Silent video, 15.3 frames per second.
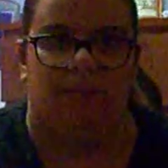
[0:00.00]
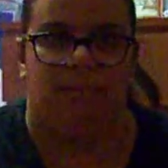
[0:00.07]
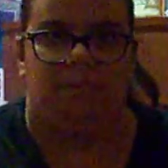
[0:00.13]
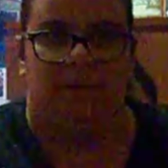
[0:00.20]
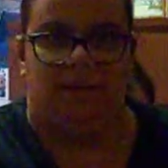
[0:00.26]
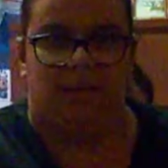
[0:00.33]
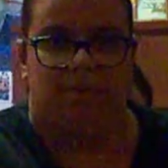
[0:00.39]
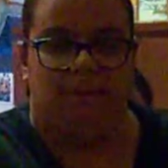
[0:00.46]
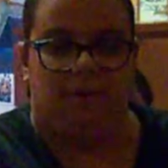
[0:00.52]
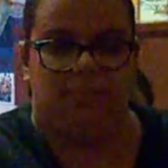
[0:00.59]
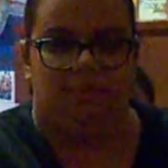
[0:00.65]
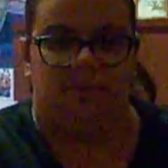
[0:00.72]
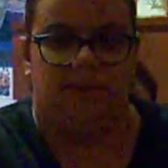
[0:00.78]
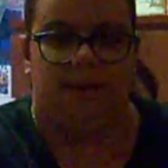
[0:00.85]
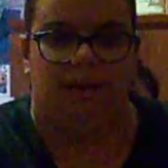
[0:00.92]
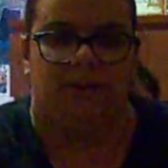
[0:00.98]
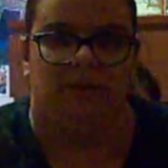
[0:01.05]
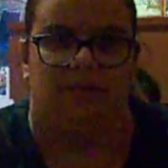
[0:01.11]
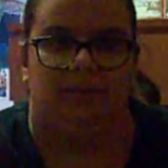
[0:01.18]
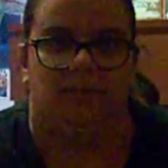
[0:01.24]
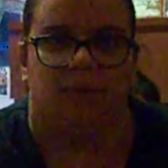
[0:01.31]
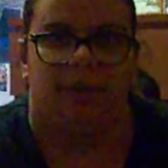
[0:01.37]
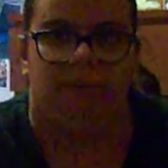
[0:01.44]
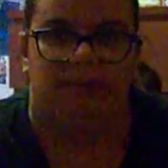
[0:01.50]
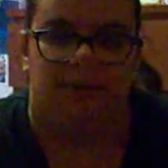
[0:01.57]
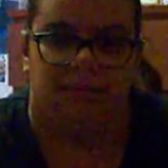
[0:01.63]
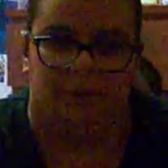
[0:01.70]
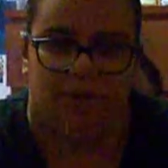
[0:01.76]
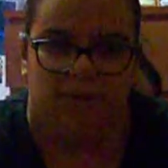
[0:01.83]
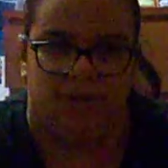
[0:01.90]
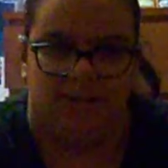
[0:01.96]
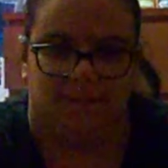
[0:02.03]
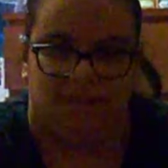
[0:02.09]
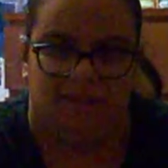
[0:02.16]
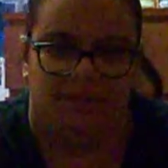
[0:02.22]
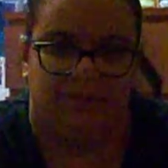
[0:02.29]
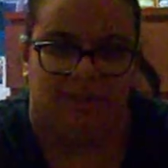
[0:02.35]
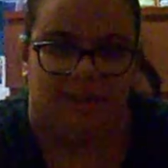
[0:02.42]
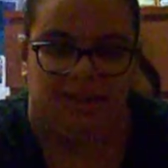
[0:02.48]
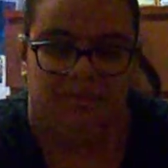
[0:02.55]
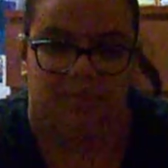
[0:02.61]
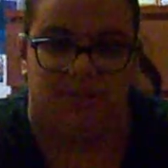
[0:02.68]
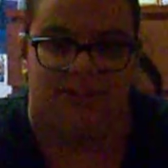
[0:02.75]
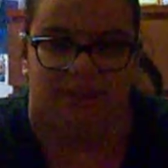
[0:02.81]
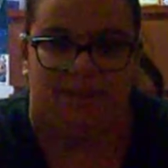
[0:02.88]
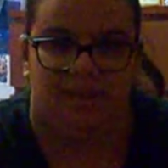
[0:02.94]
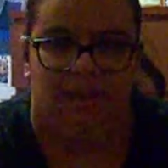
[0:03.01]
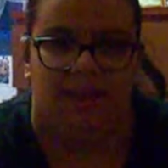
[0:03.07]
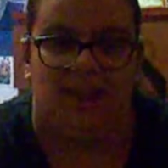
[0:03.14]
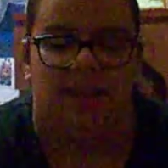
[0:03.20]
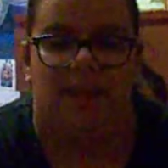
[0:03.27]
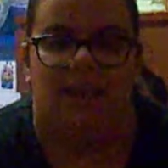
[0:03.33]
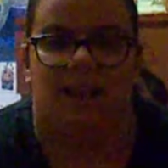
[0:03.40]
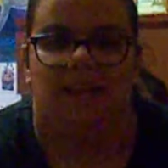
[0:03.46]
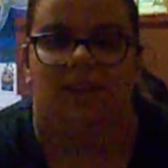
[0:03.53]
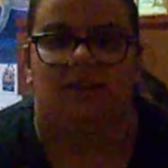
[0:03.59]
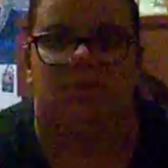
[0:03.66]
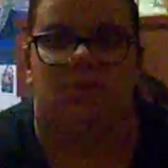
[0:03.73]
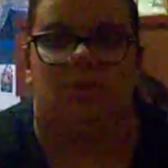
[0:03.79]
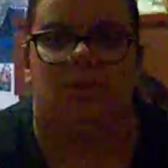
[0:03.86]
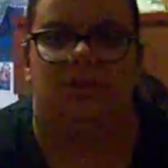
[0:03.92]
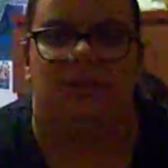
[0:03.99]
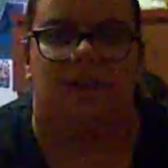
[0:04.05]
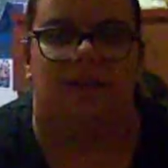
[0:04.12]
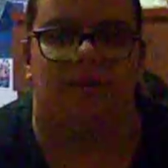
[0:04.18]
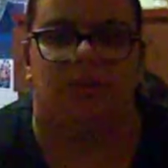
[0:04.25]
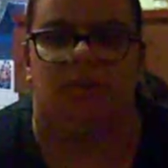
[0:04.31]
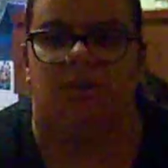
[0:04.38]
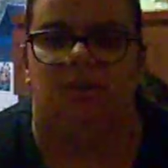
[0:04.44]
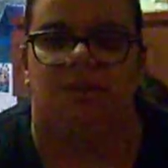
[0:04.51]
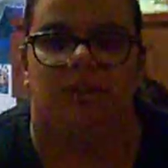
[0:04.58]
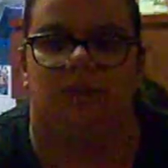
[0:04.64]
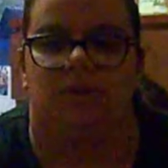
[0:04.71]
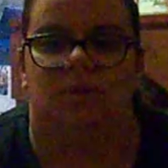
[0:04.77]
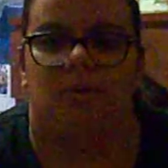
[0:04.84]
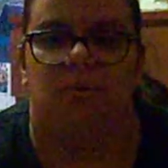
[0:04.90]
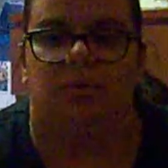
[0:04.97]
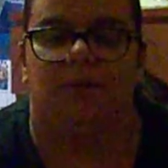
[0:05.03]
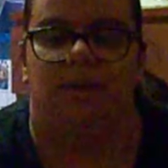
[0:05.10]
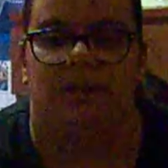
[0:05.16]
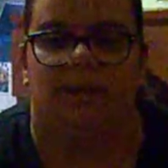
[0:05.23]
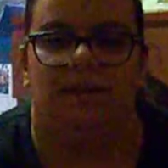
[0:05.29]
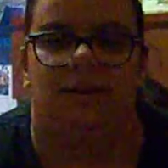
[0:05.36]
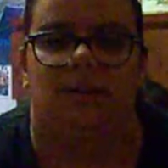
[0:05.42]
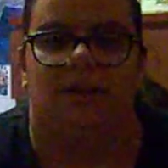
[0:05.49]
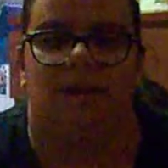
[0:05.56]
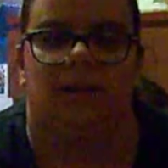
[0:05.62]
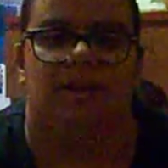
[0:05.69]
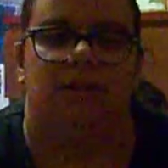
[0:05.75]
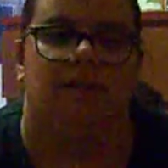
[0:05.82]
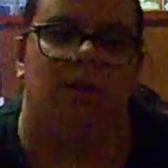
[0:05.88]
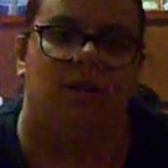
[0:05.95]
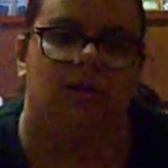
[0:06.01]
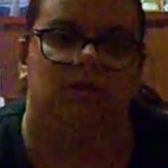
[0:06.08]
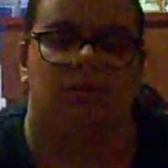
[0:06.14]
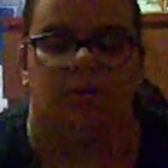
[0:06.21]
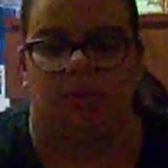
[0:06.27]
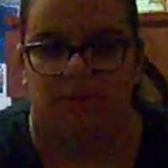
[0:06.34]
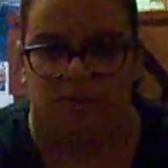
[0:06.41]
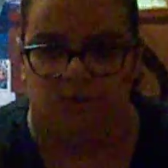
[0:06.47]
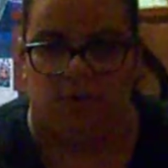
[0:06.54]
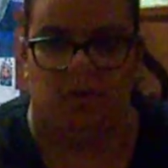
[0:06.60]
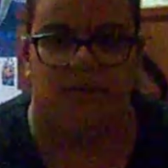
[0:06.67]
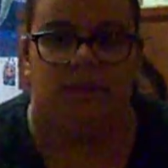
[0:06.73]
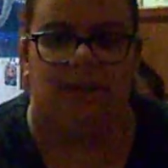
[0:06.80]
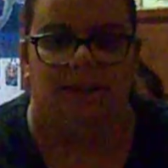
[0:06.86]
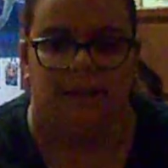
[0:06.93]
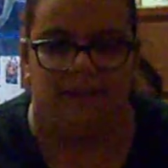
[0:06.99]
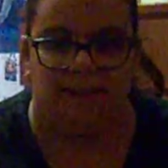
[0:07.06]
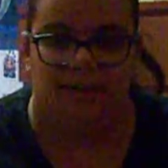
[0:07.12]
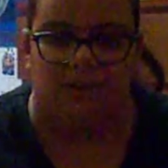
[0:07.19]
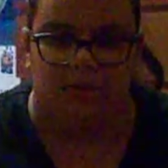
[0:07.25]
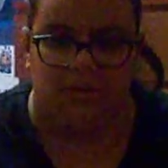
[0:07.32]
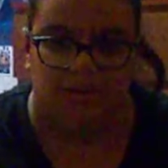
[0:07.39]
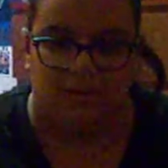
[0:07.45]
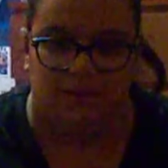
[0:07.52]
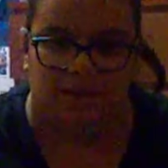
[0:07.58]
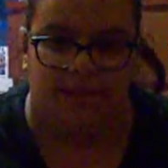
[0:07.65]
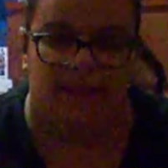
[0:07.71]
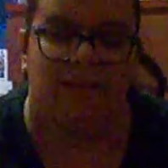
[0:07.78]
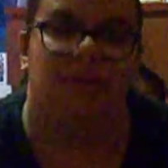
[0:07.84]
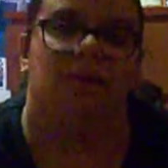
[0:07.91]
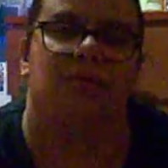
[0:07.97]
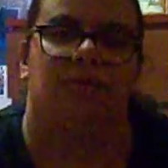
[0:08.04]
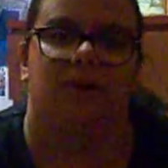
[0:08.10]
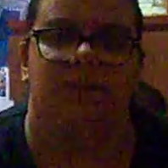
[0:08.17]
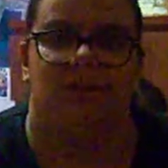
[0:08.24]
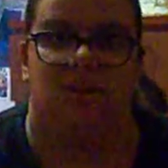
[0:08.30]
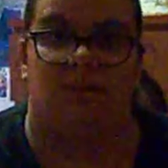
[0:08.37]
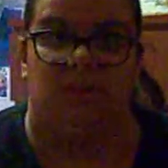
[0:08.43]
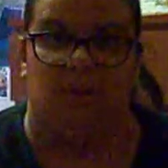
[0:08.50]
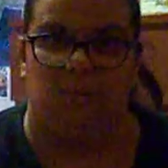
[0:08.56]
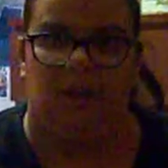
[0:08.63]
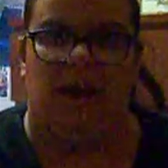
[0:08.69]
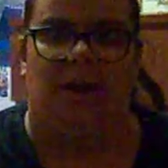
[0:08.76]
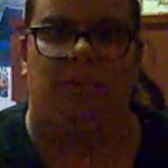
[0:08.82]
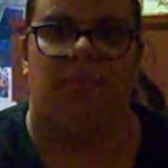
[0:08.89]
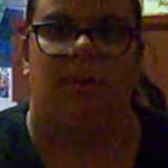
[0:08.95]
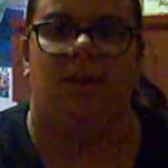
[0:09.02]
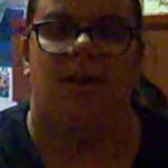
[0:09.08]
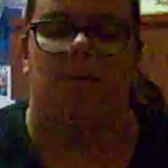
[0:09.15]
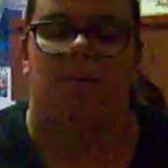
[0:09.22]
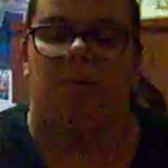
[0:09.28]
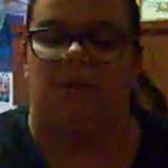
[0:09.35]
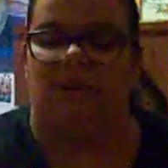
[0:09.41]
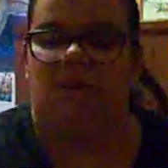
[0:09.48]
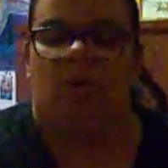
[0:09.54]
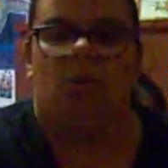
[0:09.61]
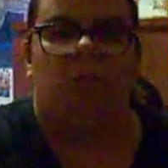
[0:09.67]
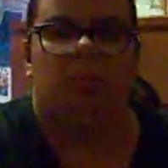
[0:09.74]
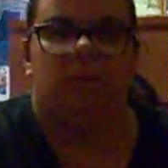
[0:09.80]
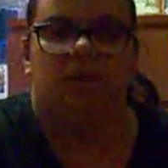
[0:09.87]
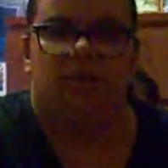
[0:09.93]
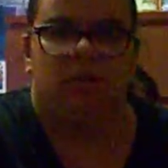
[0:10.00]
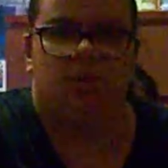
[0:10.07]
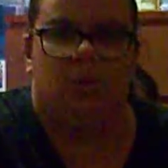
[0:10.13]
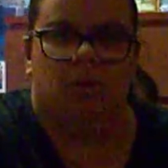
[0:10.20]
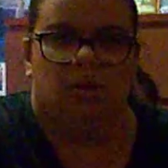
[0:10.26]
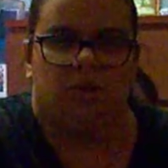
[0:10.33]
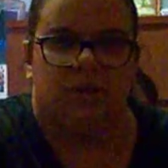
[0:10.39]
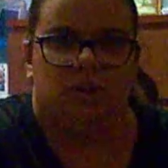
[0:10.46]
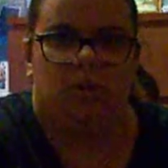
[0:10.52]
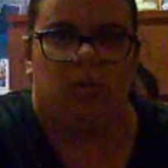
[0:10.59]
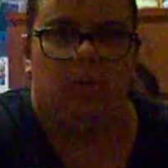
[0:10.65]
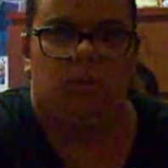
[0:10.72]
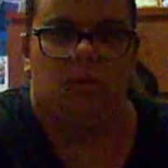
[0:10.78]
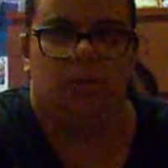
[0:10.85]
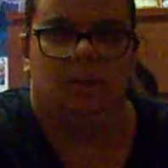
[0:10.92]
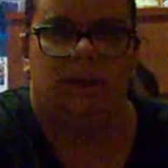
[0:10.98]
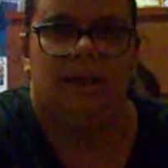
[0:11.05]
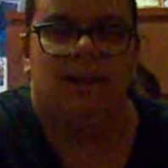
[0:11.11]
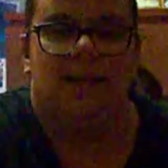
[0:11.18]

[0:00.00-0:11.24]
beat them up and raped them and all that stuff in prison. So that's kind of turned into this whole thing. And long story short, they get their friends off the rap, but they open the door to the whole